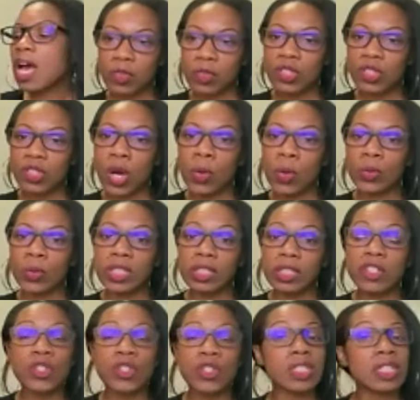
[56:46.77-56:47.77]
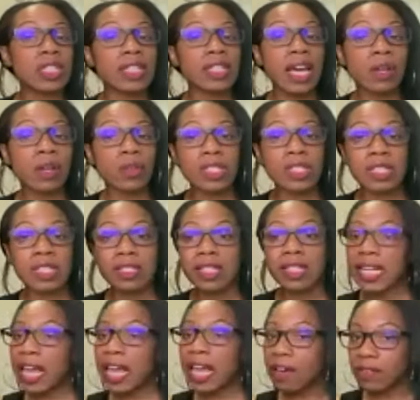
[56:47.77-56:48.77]
So Delicious Encounters does
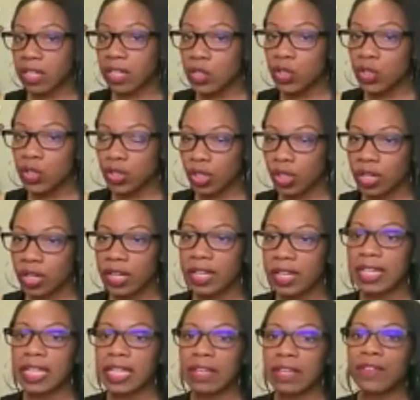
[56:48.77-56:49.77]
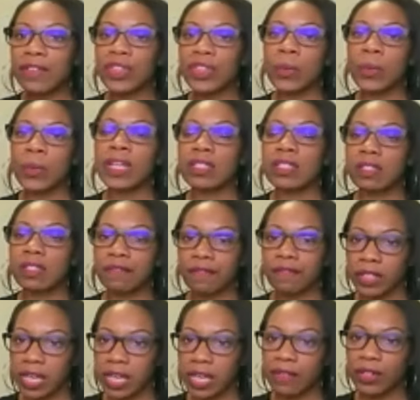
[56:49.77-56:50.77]
not have any sugar in it, even though it is a
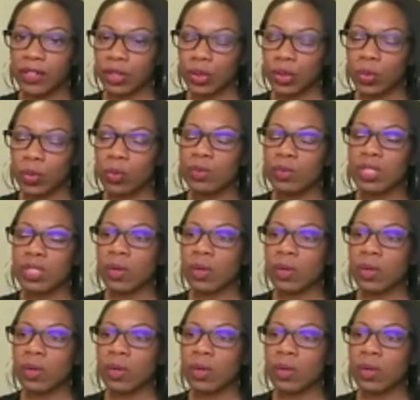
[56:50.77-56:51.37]
flavored lube.